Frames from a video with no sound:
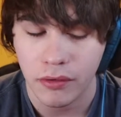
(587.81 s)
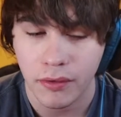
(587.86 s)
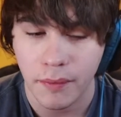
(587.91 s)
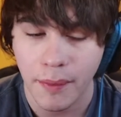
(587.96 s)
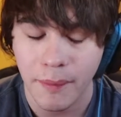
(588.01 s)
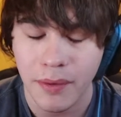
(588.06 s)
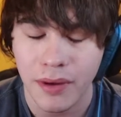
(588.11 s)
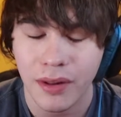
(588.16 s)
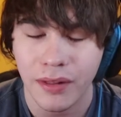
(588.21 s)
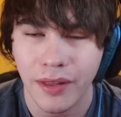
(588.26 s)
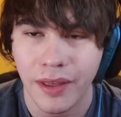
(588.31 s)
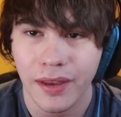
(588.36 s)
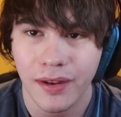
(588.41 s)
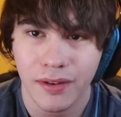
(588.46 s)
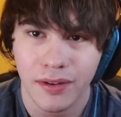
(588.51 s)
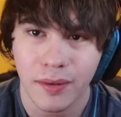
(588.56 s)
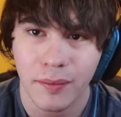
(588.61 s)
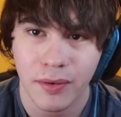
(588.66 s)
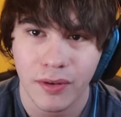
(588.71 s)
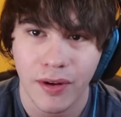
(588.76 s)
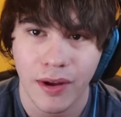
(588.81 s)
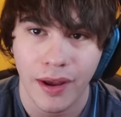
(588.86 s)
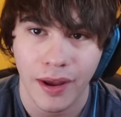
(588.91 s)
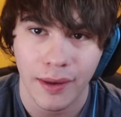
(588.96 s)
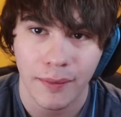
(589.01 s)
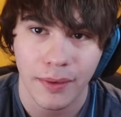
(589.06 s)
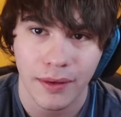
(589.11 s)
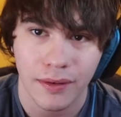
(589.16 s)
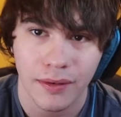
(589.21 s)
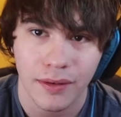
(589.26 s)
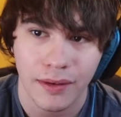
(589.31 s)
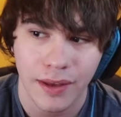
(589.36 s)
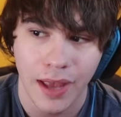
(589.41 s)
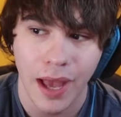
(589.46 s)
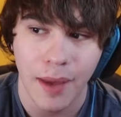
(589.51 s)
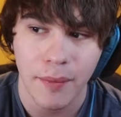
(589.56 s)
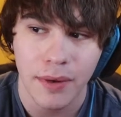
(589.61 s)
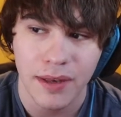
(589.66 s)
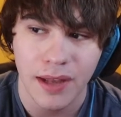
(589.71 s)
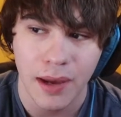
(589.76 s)
remember to like and subscribe and
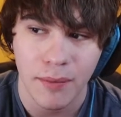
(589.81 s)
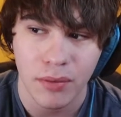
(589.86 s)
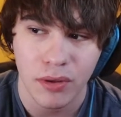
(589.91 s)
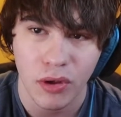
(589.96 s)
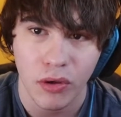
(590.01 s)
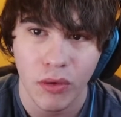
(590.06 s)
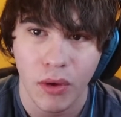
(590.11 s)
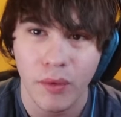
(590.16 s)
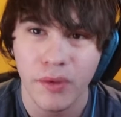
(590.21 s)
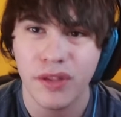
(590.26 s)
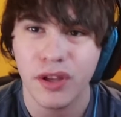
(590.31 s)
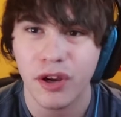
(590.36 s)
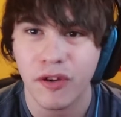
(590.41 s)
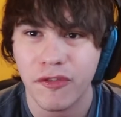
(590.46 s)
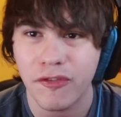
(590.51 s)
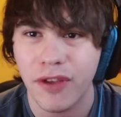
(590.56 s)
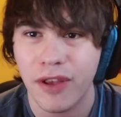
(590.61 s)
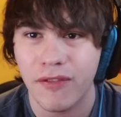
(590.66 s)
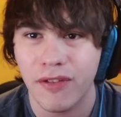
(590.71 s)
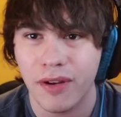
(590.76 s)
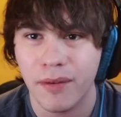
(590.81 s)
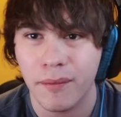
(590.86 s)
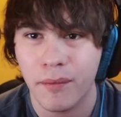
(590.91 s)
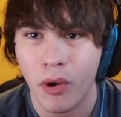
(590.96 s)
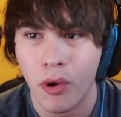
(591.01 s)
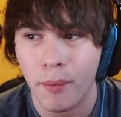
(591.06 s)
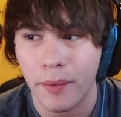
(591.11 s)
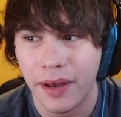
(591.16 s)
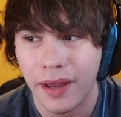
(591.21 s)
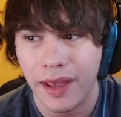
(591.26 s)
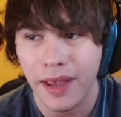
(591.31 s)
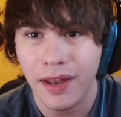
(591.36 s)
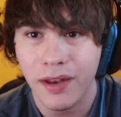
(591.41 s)
comment down below what was your favorite moment.